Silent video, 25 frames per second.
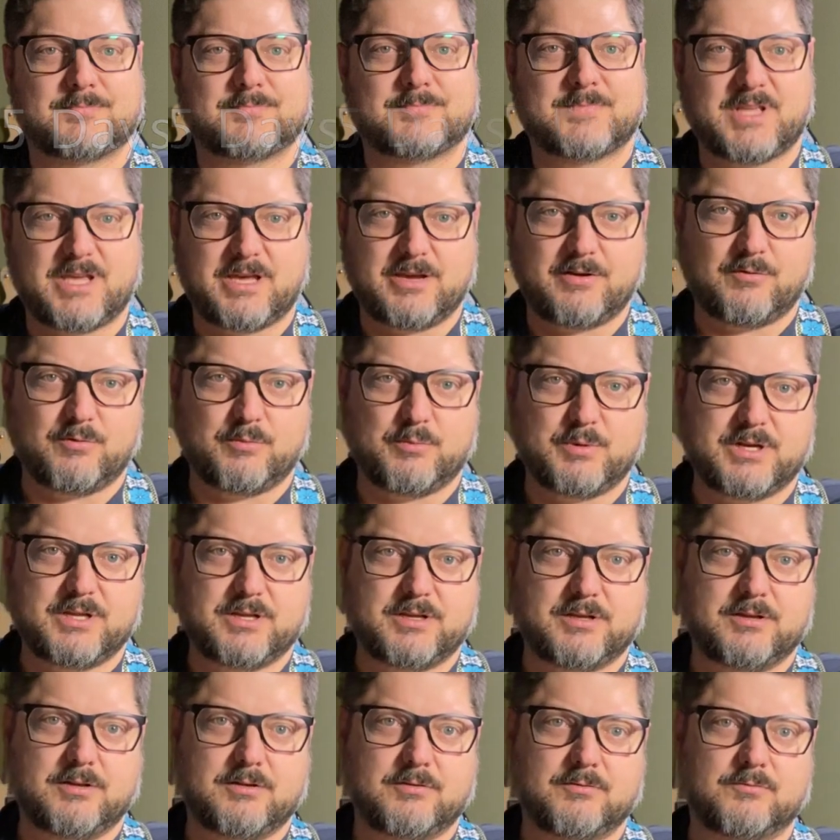Hey
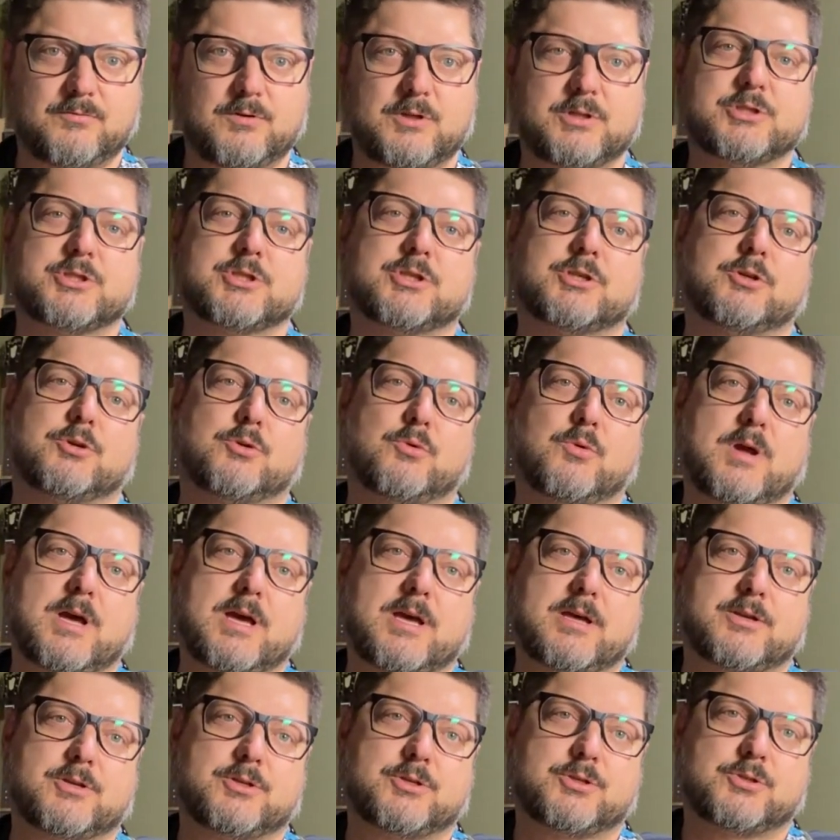everybody, Vulture
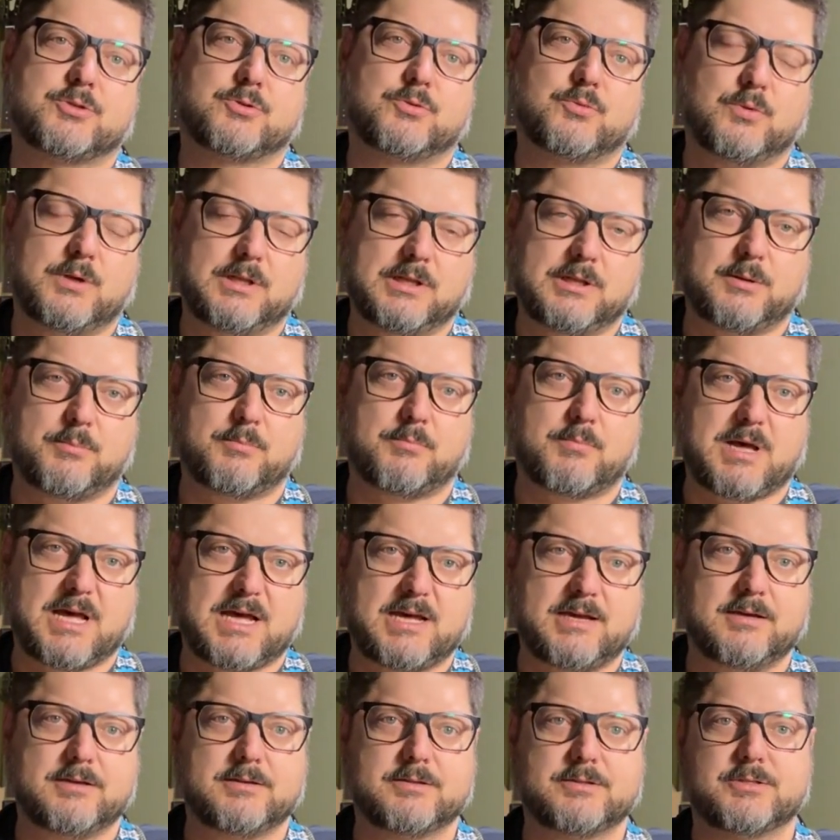Rash. Welcome
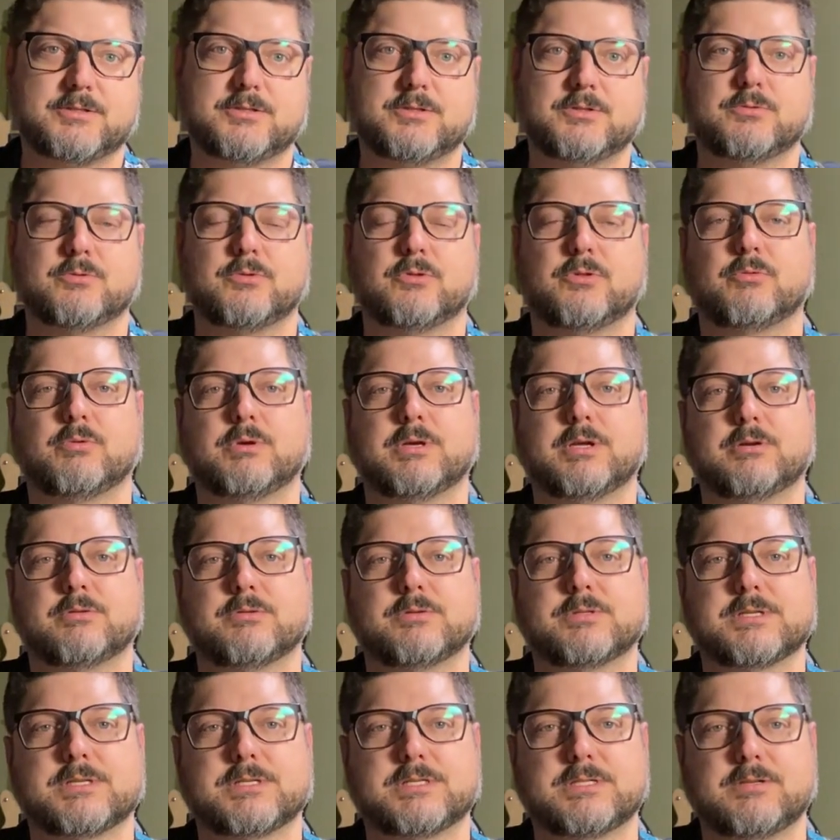back to
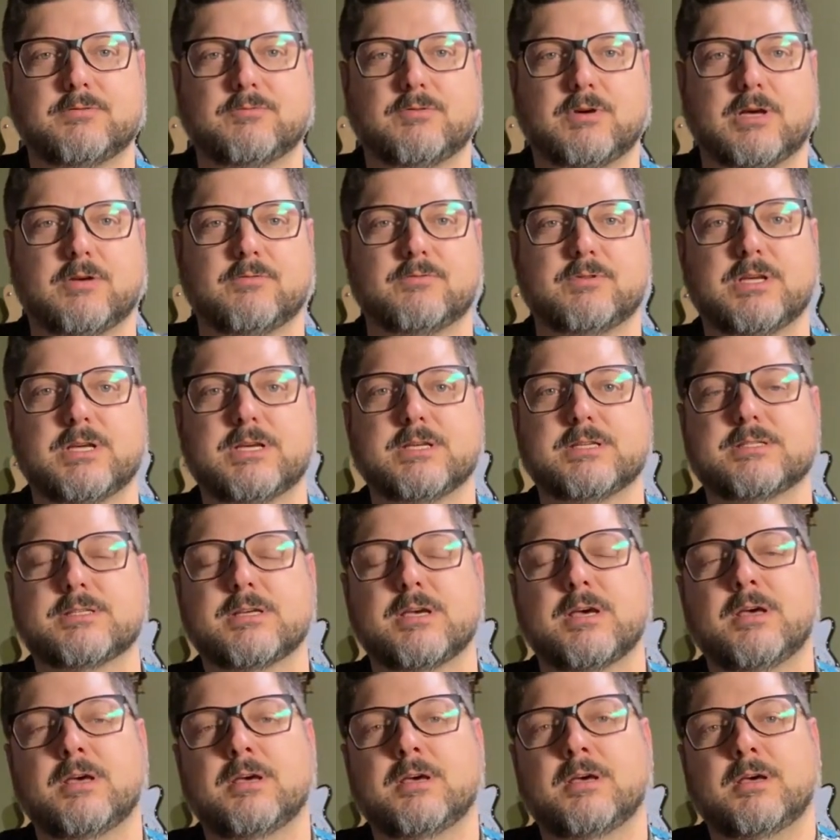365 Days
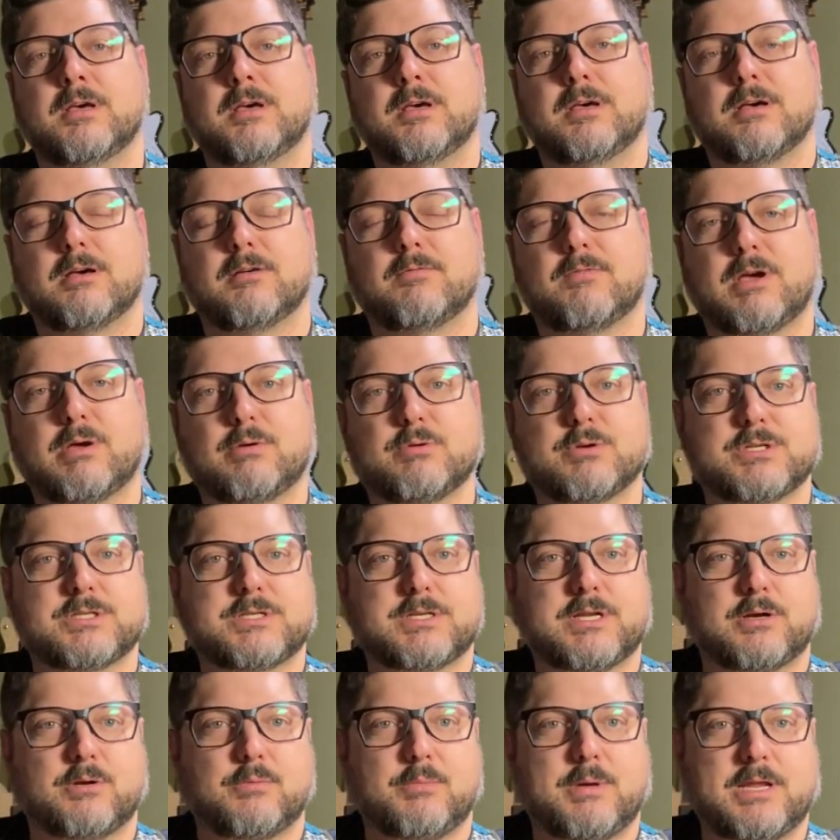of Irish
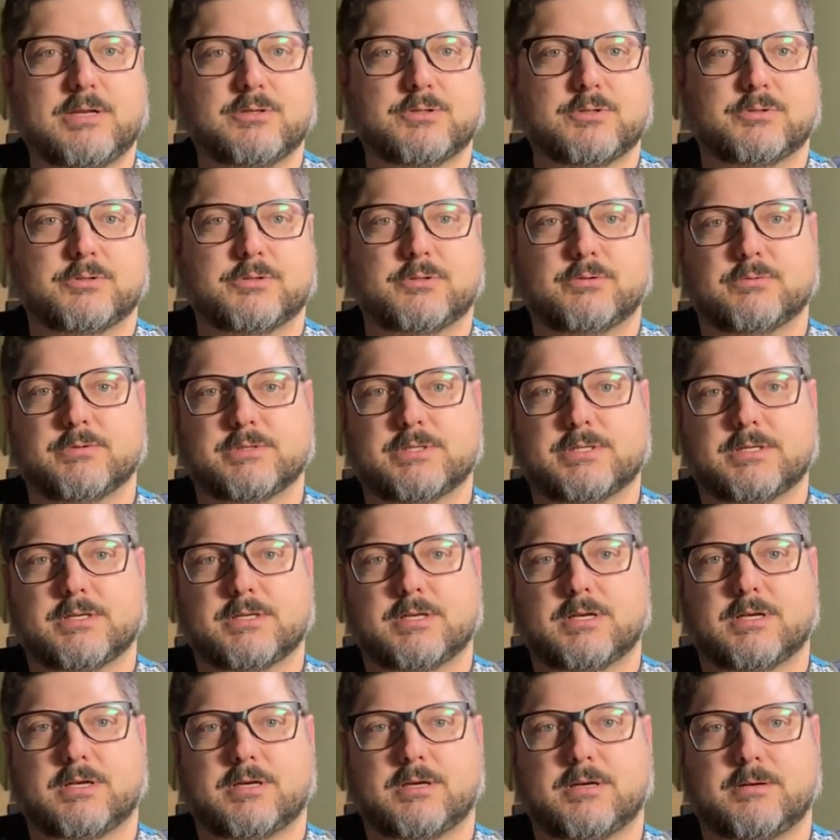Tenor Banjo Tunes.
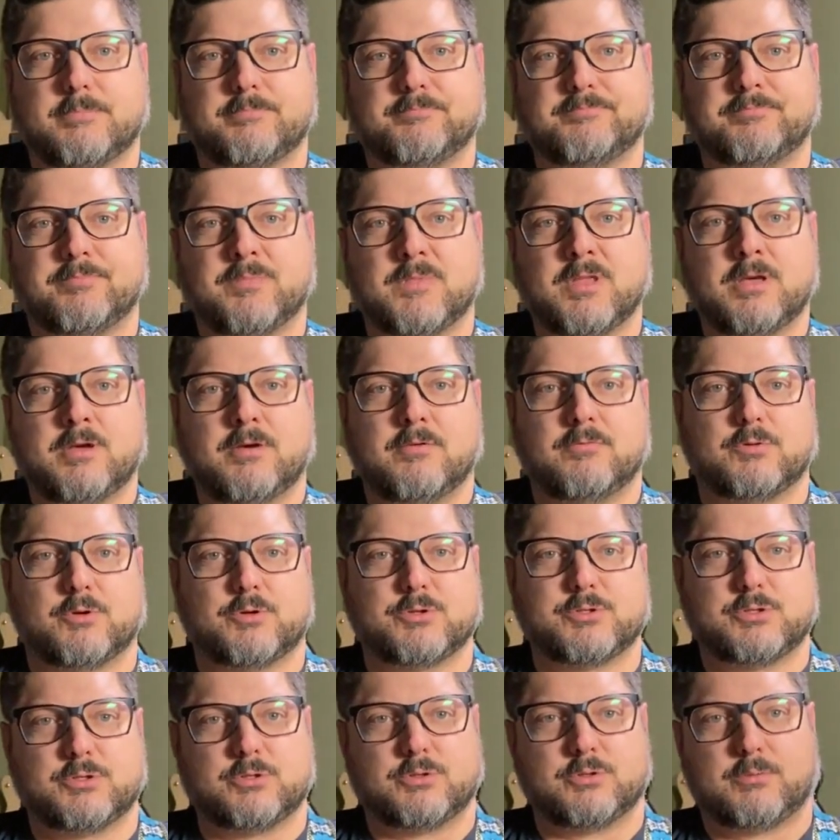
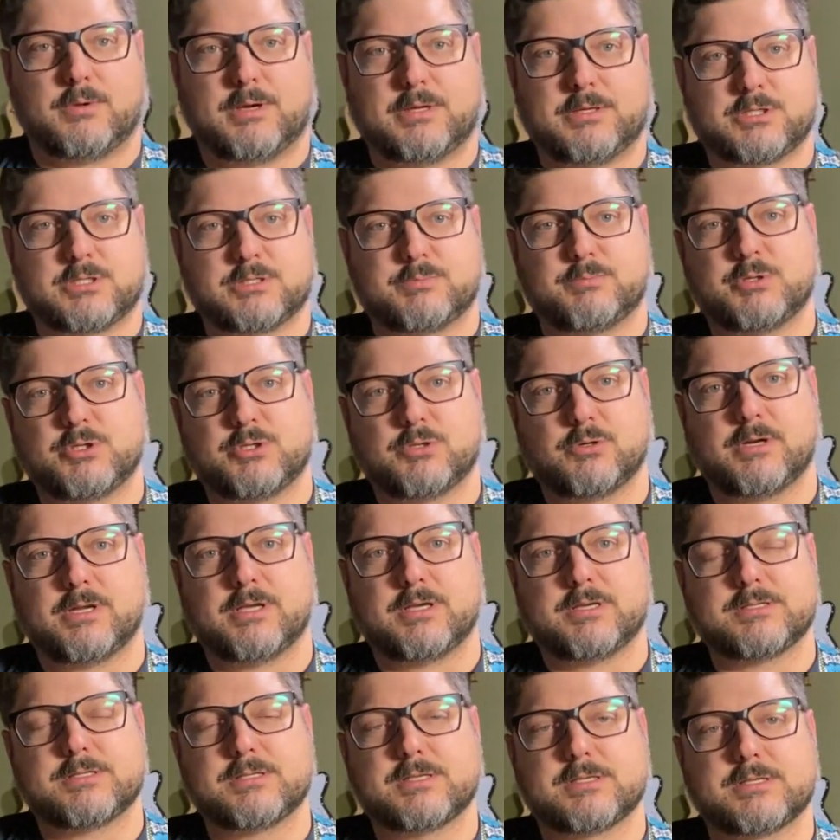Those of you who might just be joining
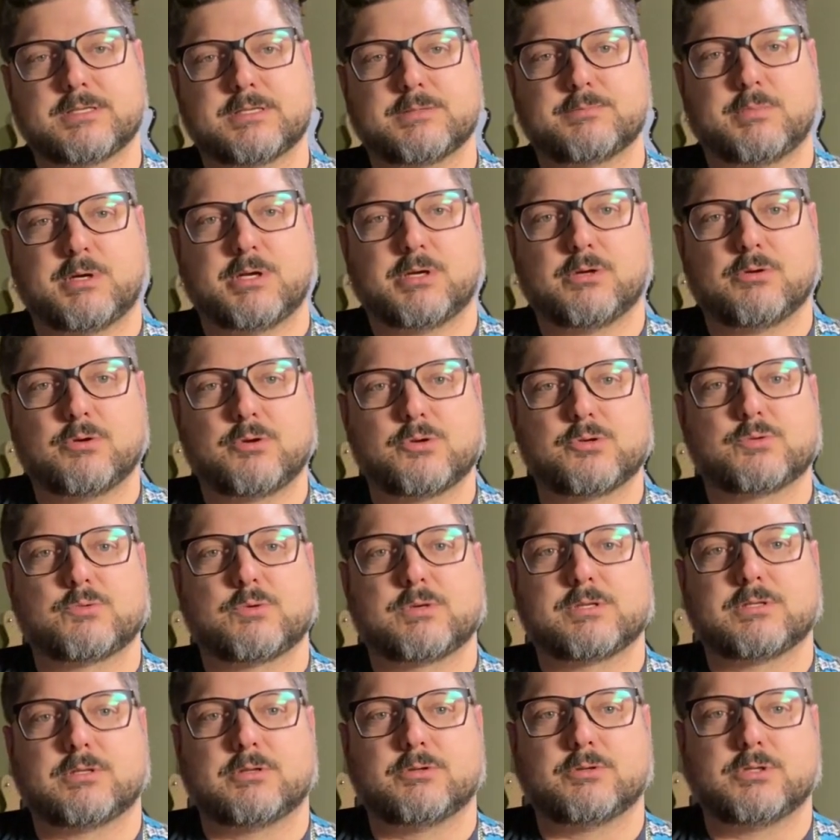us, this is my New Year's
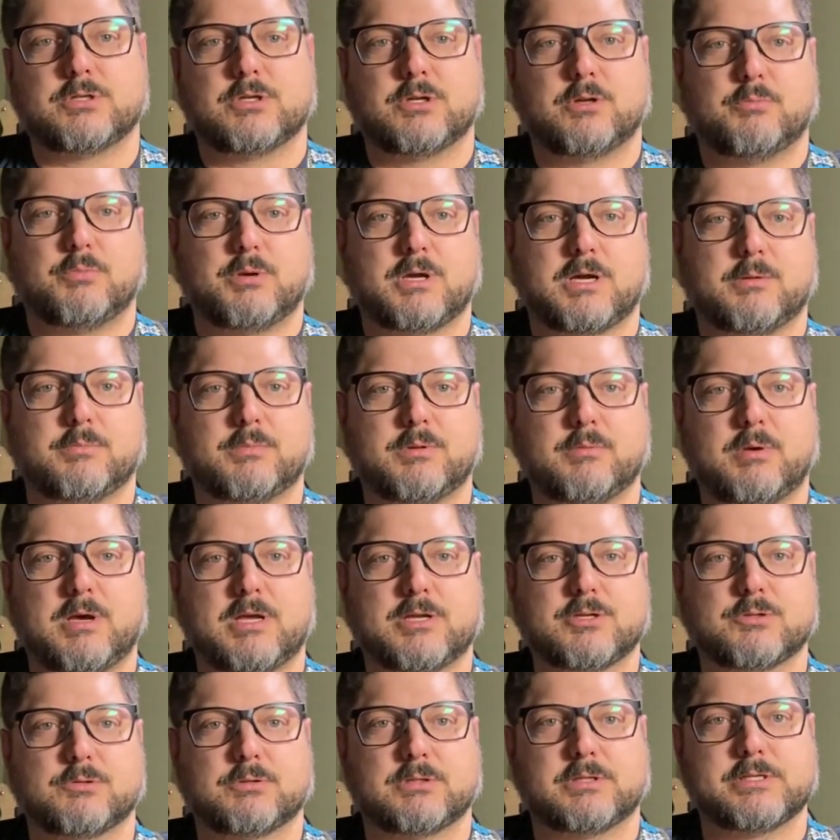resolution. Pick up the
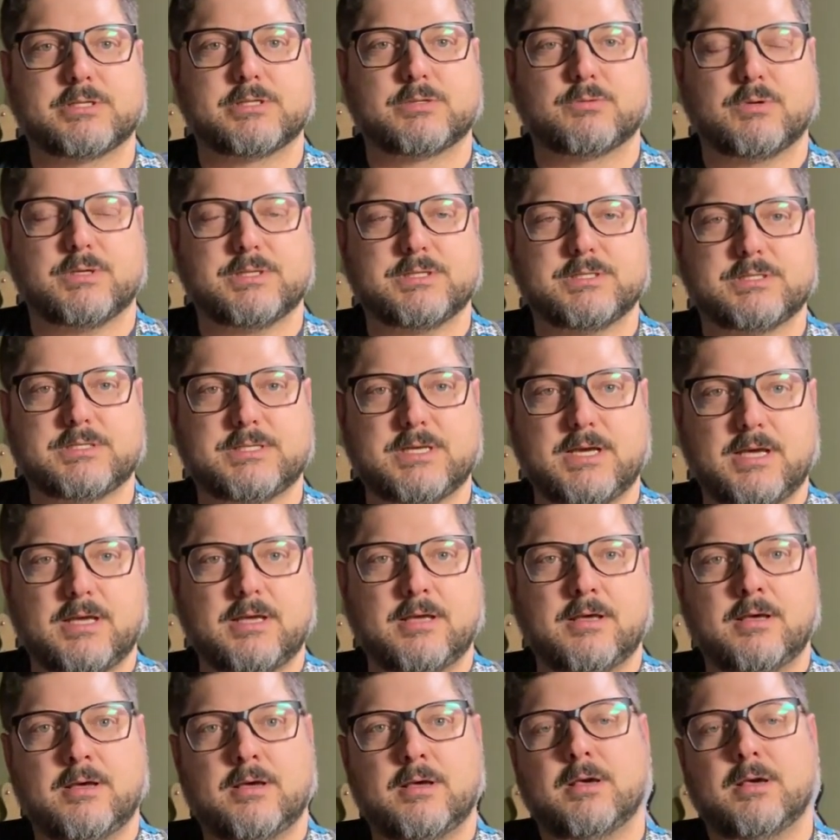banjo at least once a
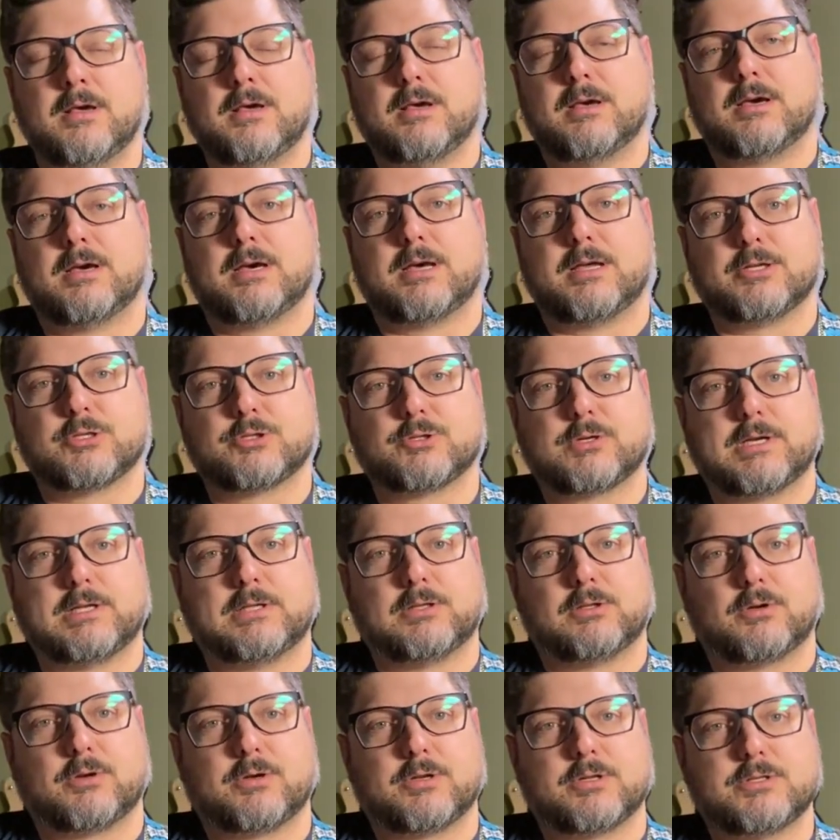day and try and
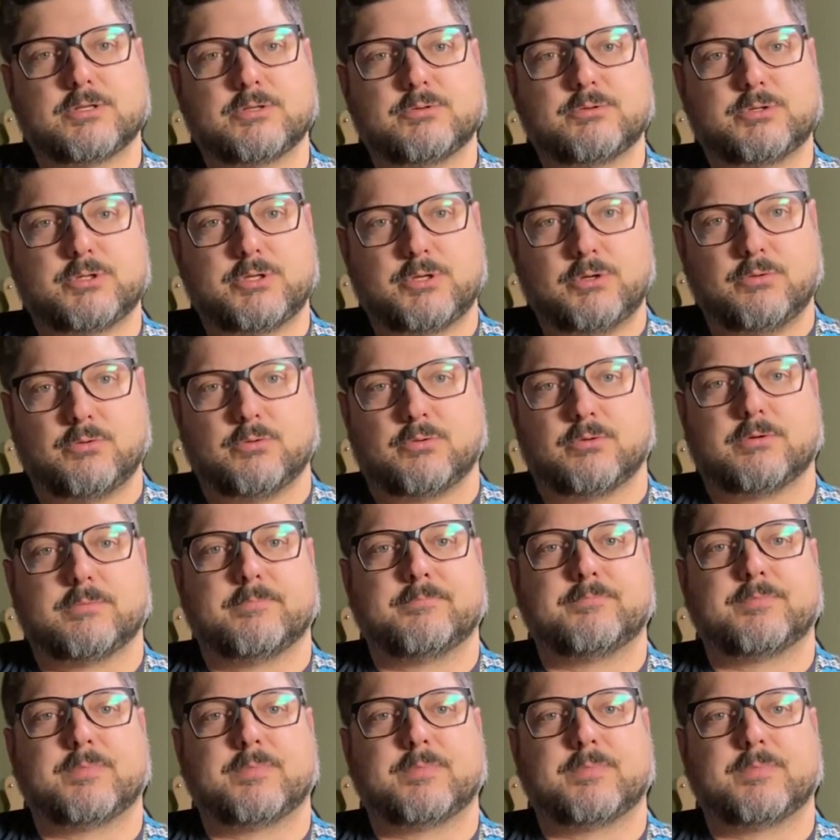learn a new tune.